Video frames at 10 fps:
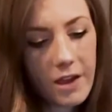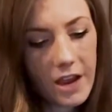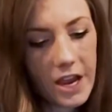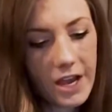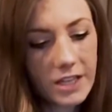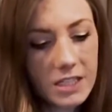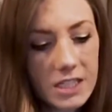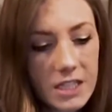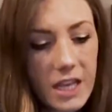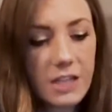And
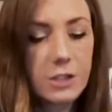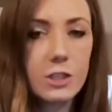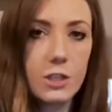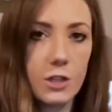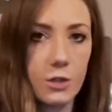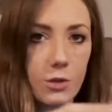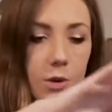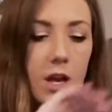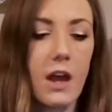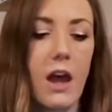then 2
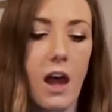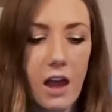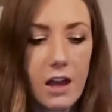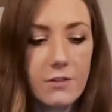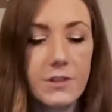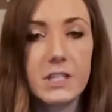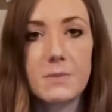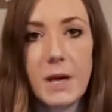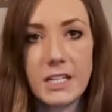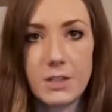of the
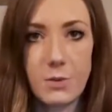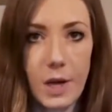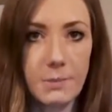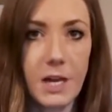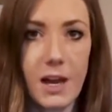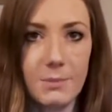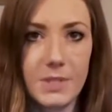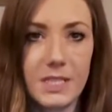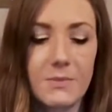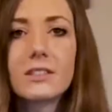spiced rum
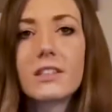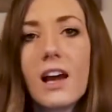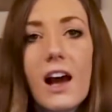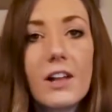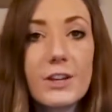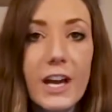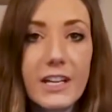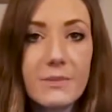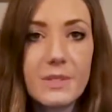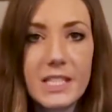cups. Other
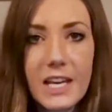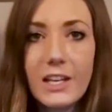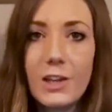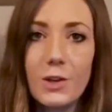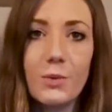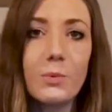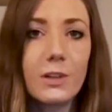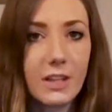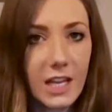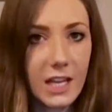items that you
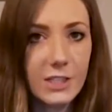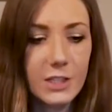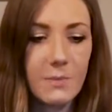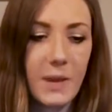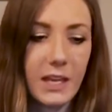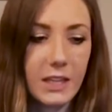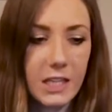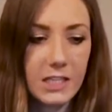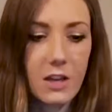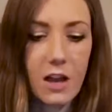will need to make
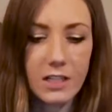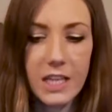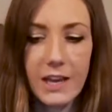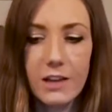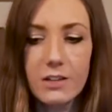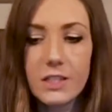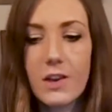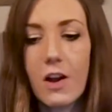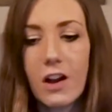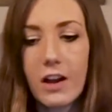these cocktails
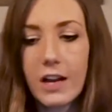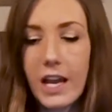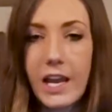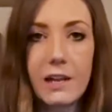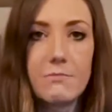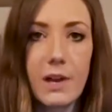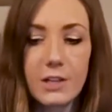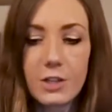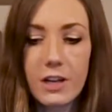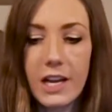are a
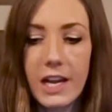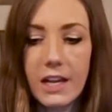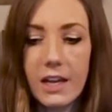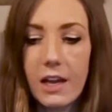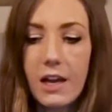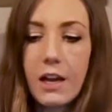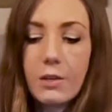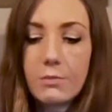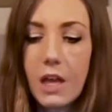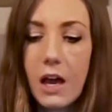measuring
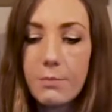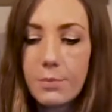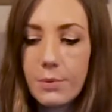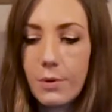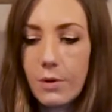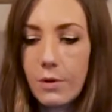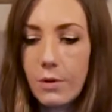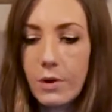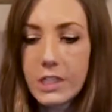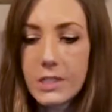cup
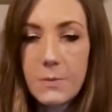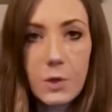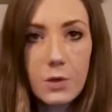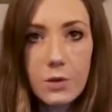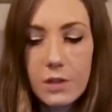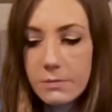or spoon,